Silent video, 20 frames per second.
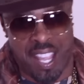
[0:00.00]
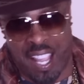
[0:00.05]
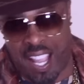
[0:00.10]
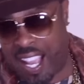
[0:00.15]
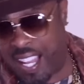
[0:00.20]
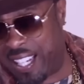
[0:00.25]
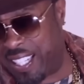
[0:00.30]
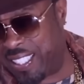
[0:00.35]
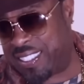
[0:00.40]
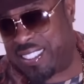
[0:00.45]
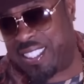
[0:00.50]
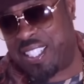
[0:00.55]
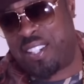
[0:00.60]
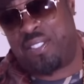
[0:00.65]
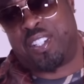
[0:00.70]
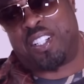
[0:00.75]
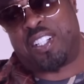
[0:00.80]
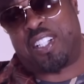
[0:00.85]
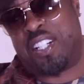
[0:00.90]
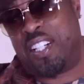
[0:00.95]
they had us
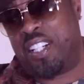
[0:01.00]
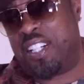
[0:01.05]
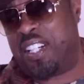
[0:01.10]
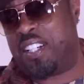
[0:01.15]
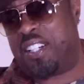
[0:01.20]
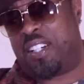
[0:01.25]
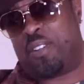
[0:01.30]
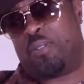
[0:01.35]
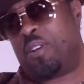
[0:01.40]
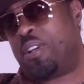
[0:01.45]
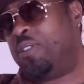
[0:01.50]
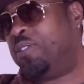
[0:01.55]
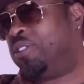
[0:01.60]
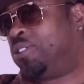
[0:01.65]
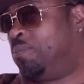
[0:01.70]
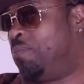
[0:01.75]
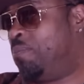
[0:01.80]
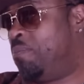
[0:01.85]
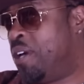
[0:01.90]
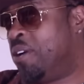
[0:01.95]
living good, and we
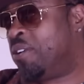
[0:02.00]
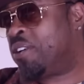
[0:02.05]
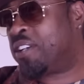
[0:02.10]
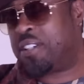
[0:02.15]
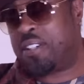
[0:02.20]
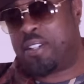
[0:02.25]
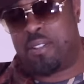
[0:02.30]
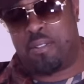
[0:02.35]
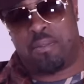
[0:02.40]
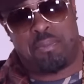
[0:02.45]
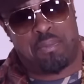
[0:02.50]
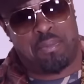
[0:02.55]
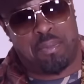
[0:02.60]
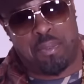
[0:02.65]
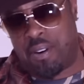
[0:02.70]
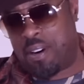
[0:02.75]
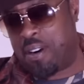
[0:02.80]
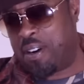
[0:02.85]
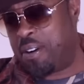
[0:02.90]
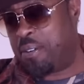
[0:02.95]
was milking them.
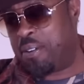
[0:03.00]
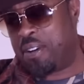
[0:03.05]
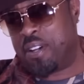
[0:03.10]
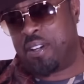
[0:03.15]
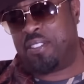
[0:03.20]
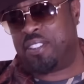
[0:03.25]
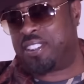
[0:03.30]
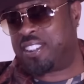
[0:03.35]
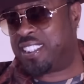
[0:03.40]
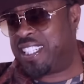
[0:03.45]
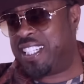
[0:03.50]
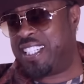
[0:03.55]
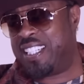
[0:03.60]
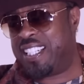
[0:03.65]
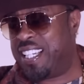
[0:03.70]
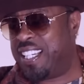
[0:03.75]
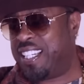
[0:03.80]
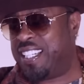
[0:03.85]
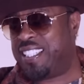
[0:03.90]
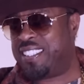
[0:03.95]
Boy, we was
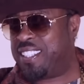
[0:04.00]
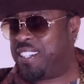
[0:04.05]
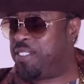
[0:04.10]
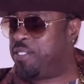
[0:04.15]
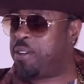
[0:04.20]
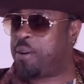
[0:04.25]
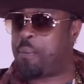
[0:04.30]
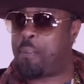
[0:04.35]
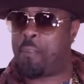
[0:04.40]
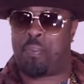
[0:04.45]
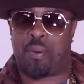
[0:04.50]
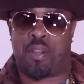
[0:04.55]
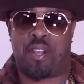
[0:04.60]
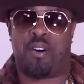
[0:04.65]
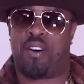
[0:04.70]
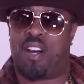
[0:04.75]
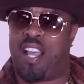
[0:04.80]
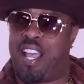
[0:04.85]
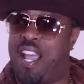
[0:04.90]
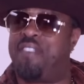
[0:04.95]
getting anything. We would
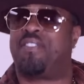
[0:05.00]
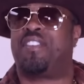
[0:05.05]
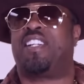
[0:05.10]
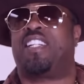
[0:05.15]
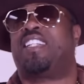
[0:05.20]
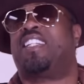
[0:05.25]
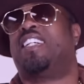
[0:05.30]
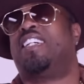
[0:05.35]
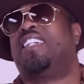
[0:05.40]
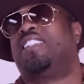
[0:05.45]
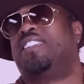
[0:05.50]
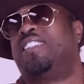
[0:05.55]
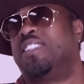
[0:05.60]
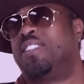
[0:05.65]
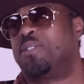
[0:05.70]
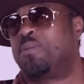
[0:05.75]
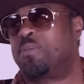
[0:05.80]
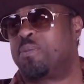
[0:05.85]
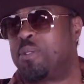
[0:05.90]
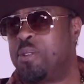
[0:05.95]
bill everything
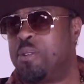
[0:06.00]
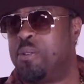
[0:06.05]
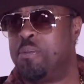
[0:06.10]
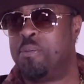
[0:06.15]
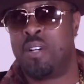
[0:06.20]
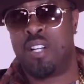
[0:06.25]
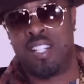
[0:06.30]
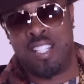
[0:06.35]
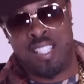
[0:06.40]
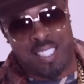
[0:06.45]
to the room.